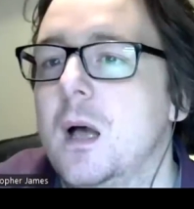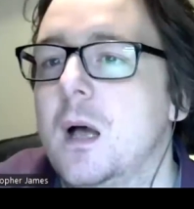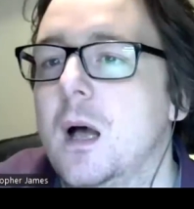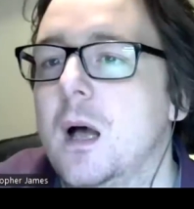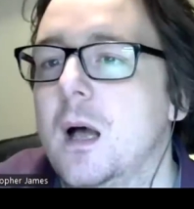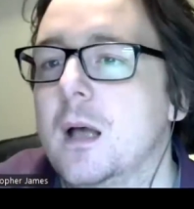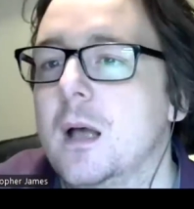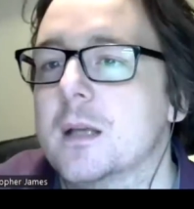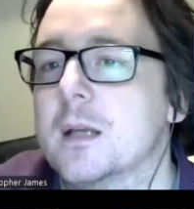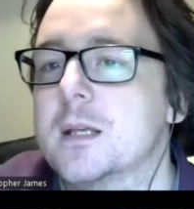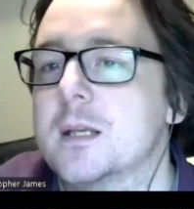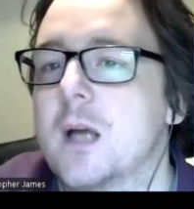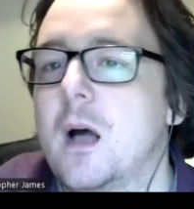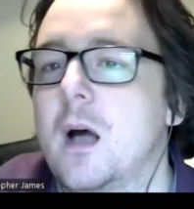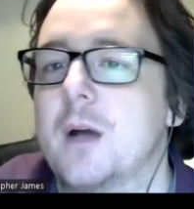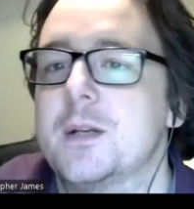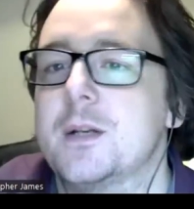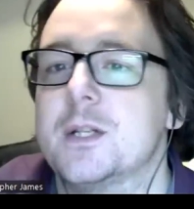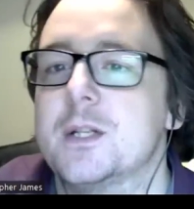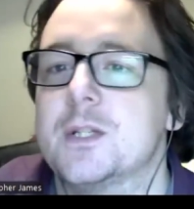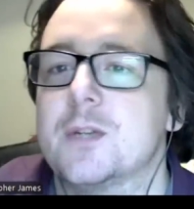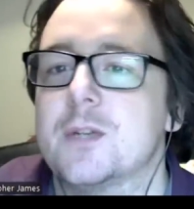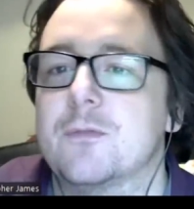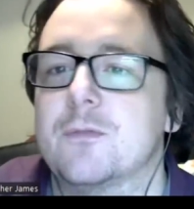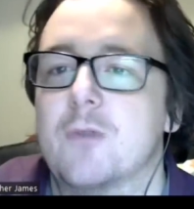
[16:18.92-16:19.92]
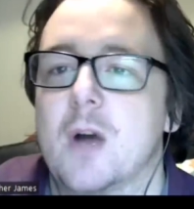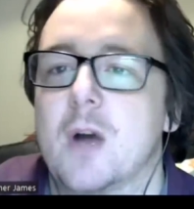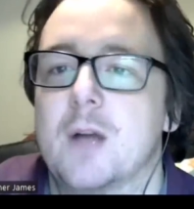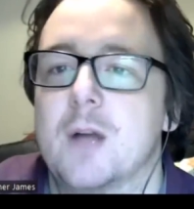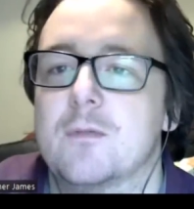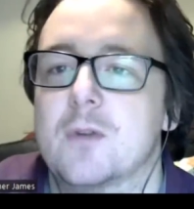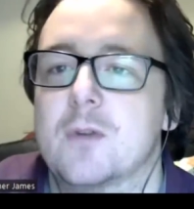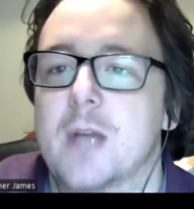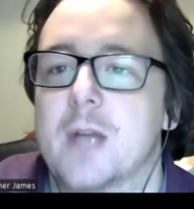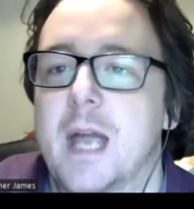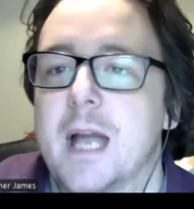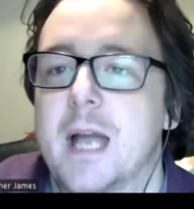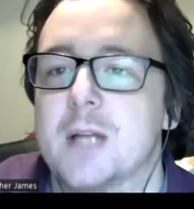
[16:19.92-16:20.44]
Uh, right. Gardens of
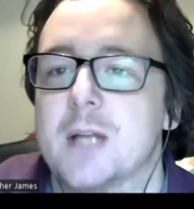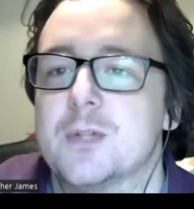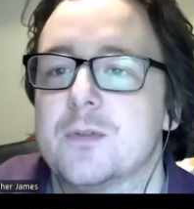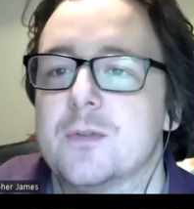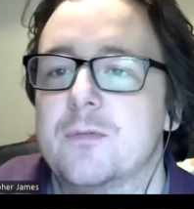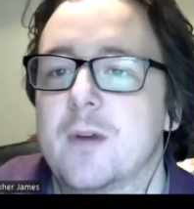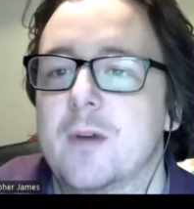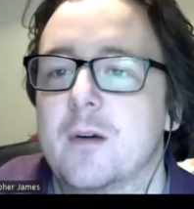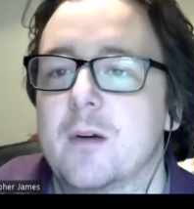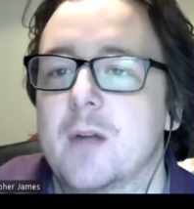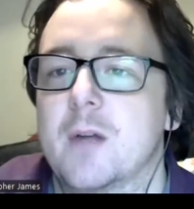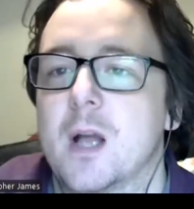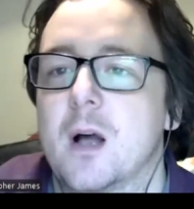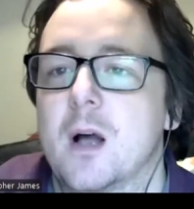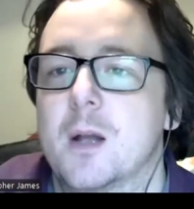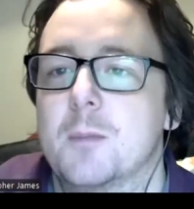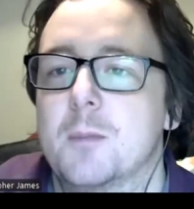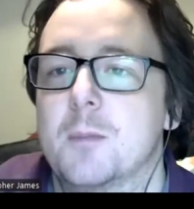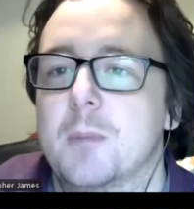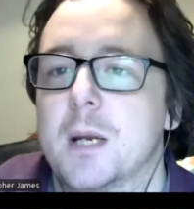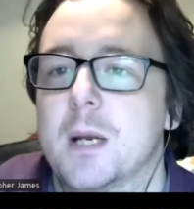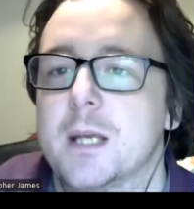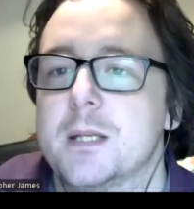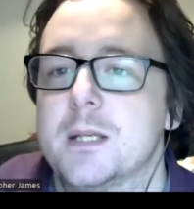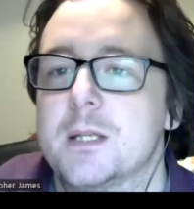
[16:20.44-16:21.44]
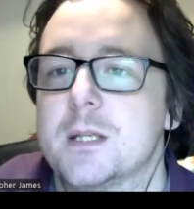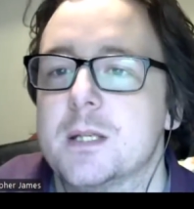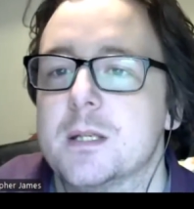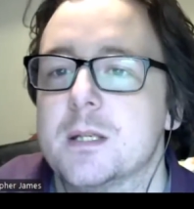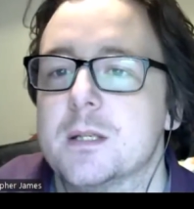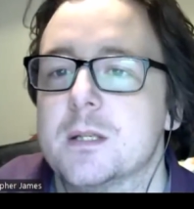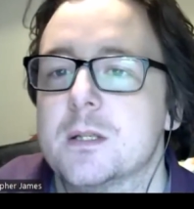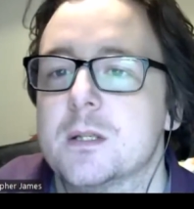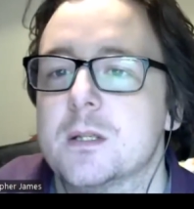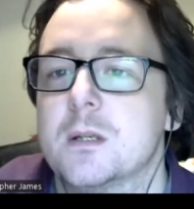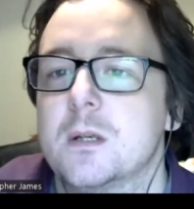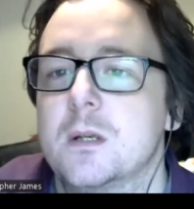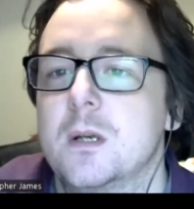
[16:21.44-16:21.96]
rival cats are very high
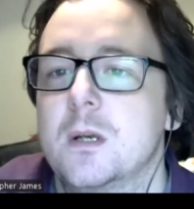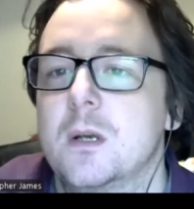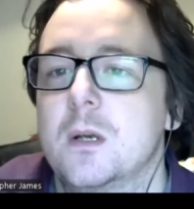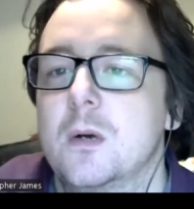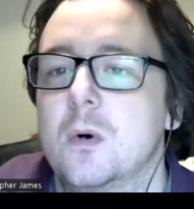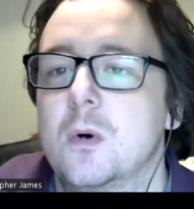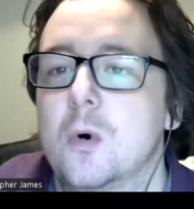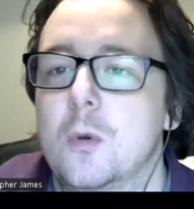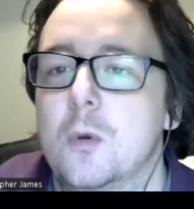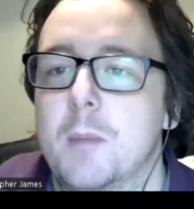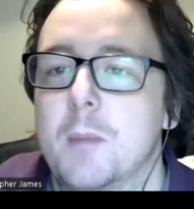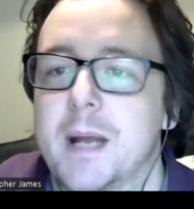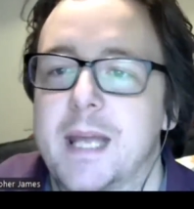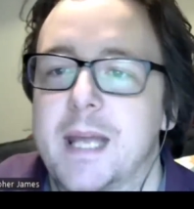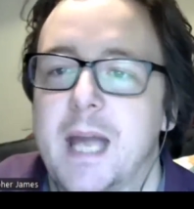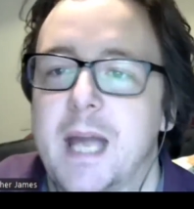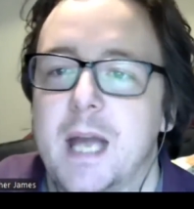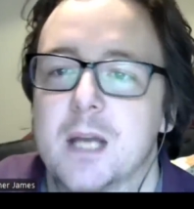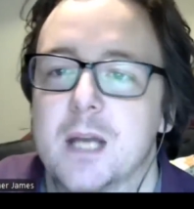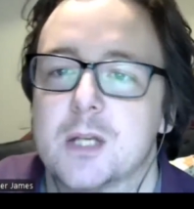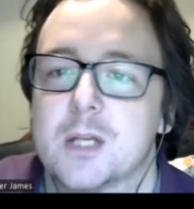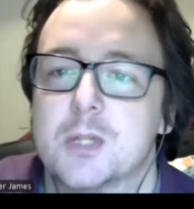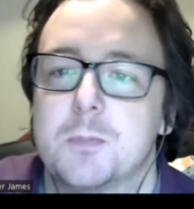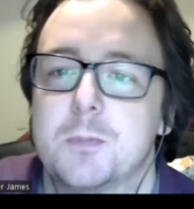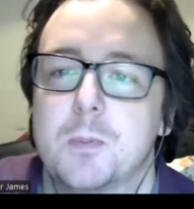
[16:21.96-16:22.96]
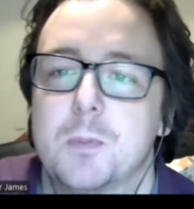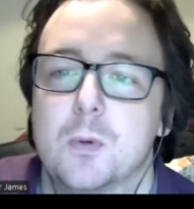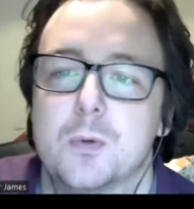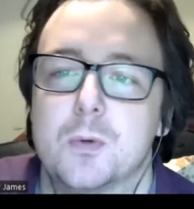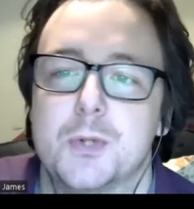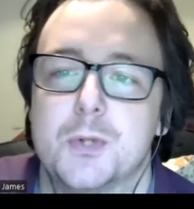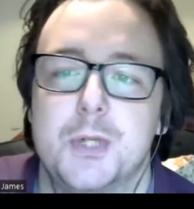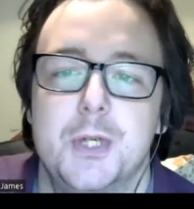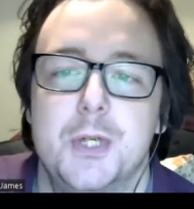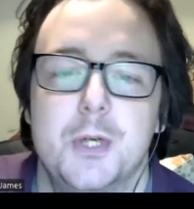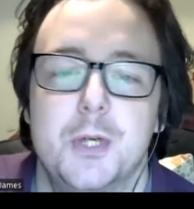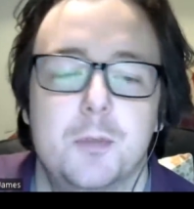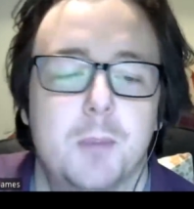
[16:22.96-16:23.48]
places, or my cat
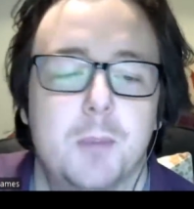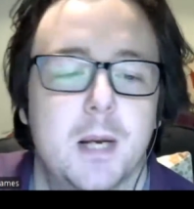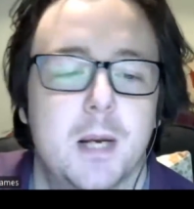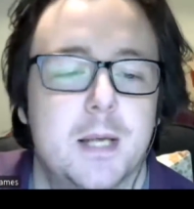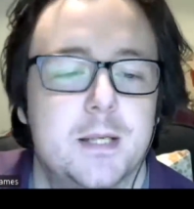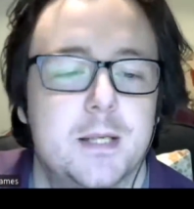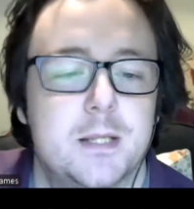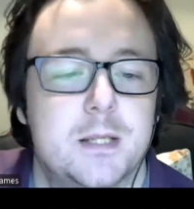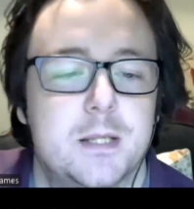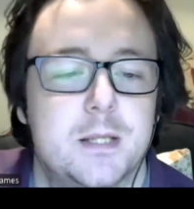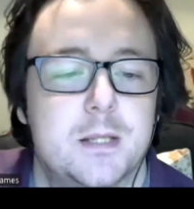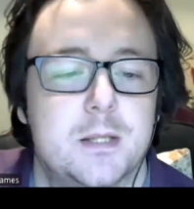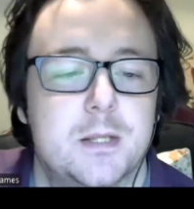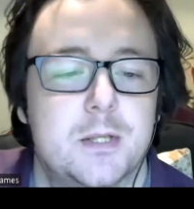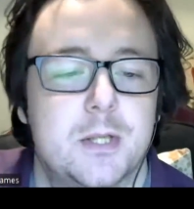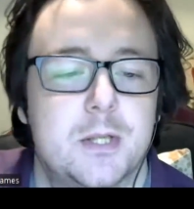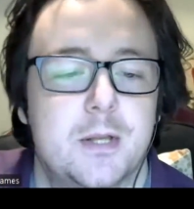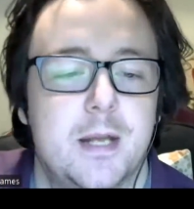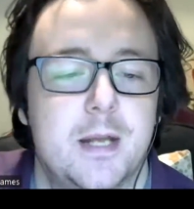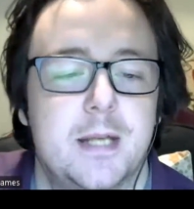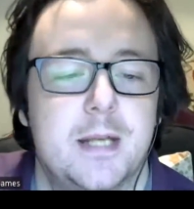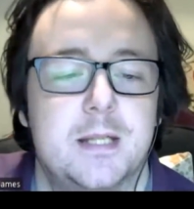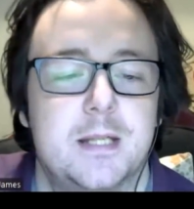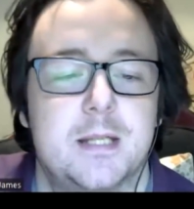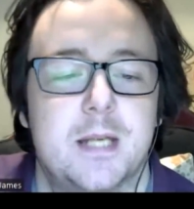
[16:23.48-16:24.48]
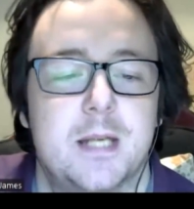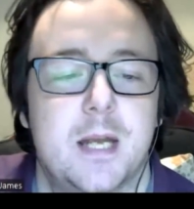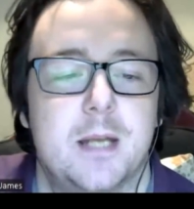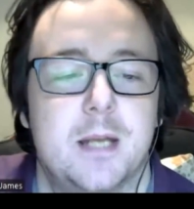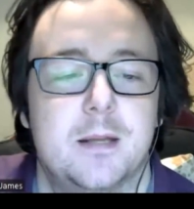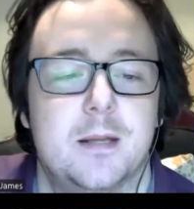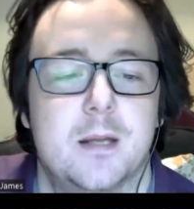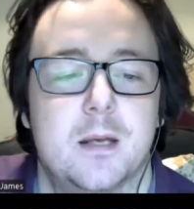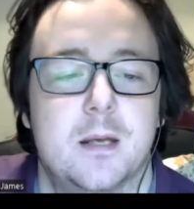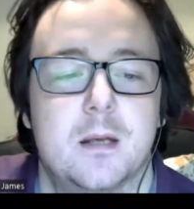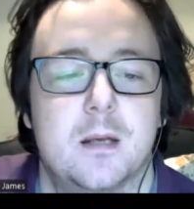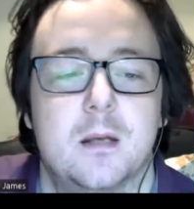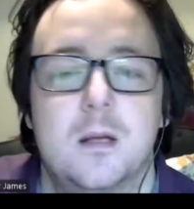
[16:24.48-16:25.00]
explores new places. So they'd say
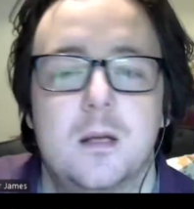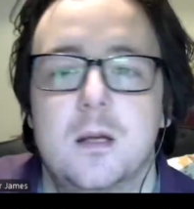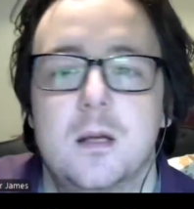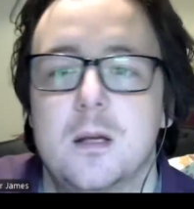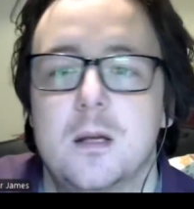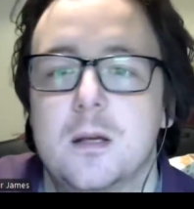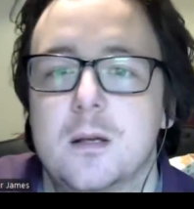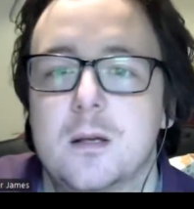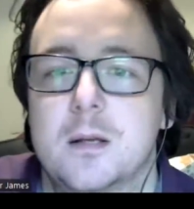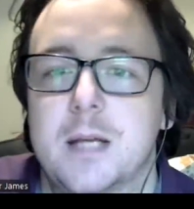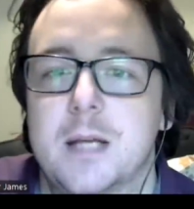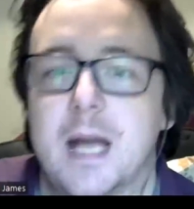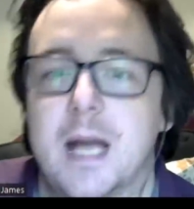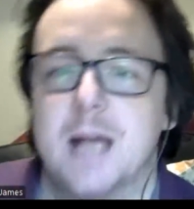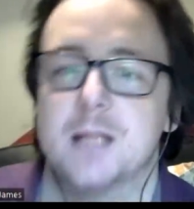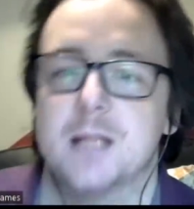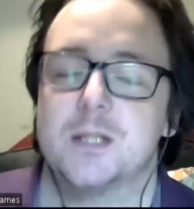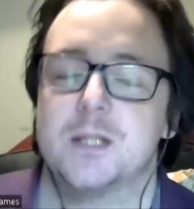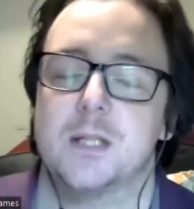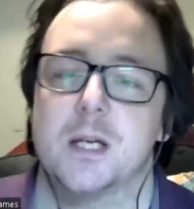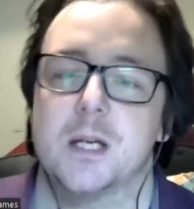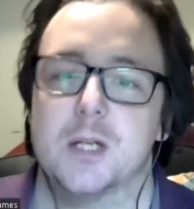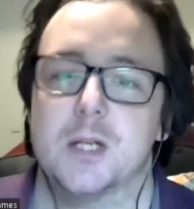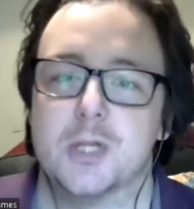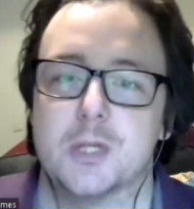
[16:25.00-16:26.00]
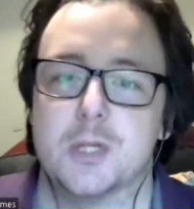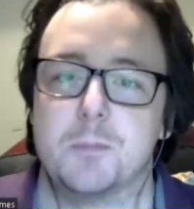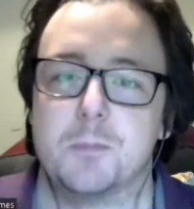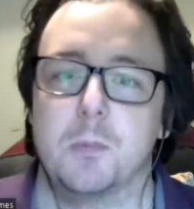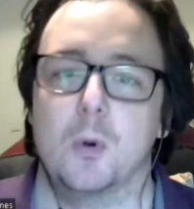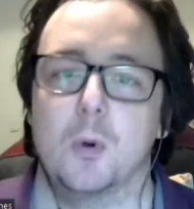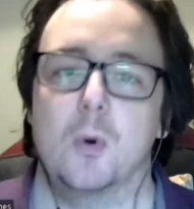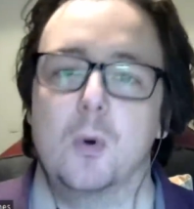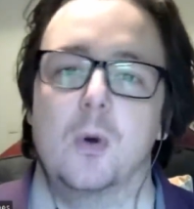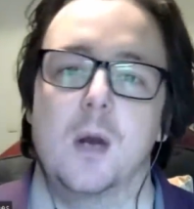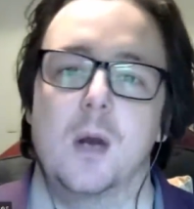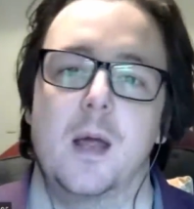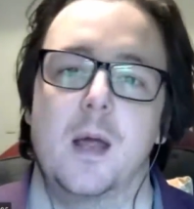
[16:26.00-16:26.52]
that cats that
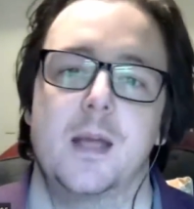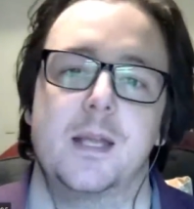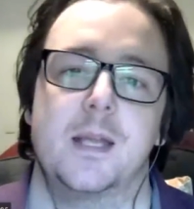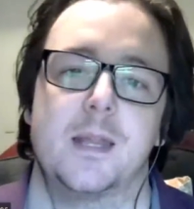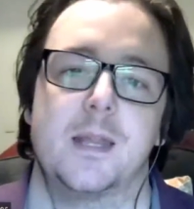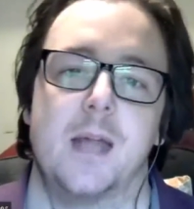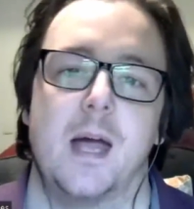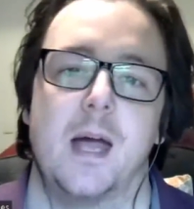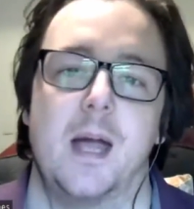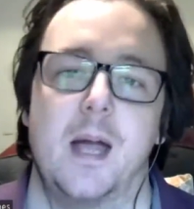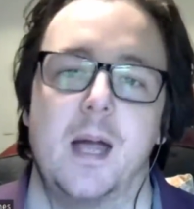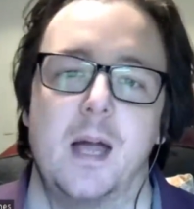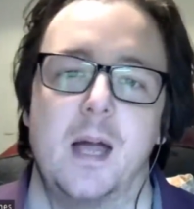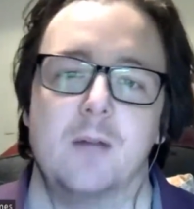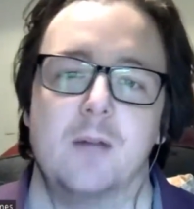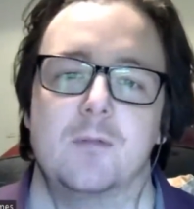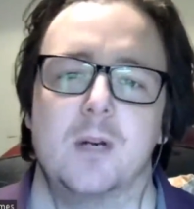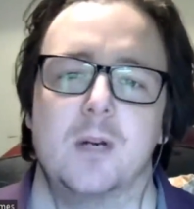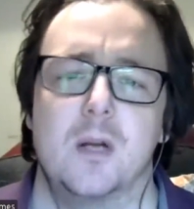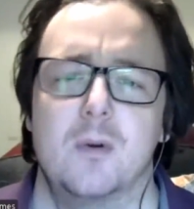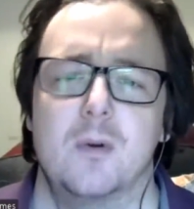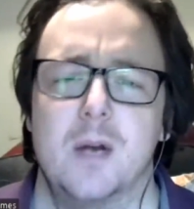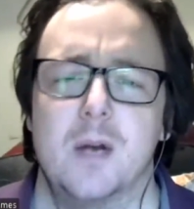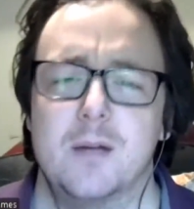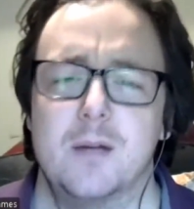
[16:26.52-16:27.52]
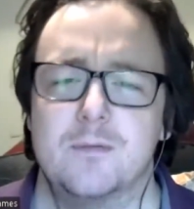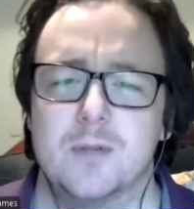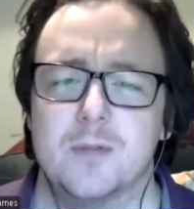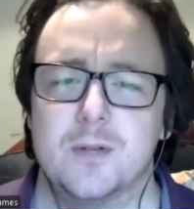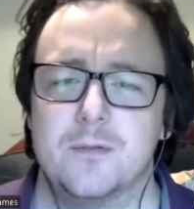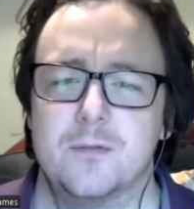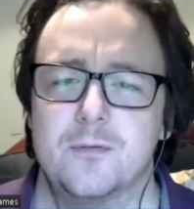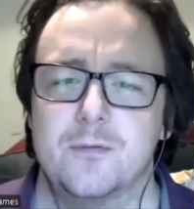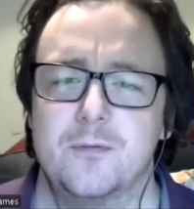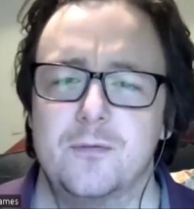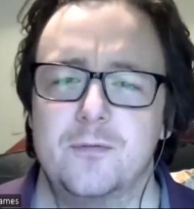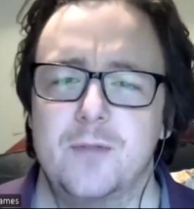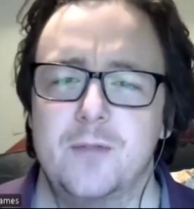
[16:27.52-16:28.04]
explore like that have a low level
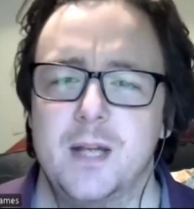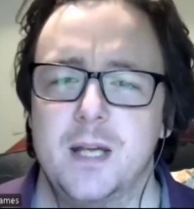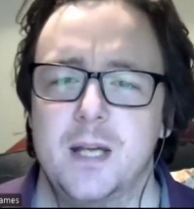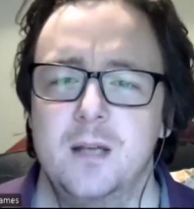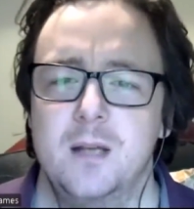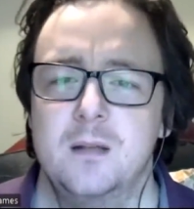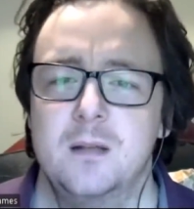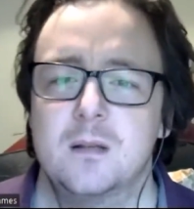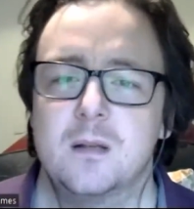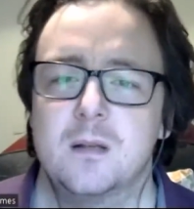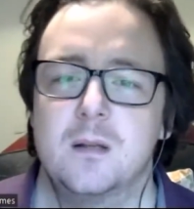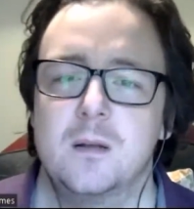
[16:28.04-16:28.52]
of fear.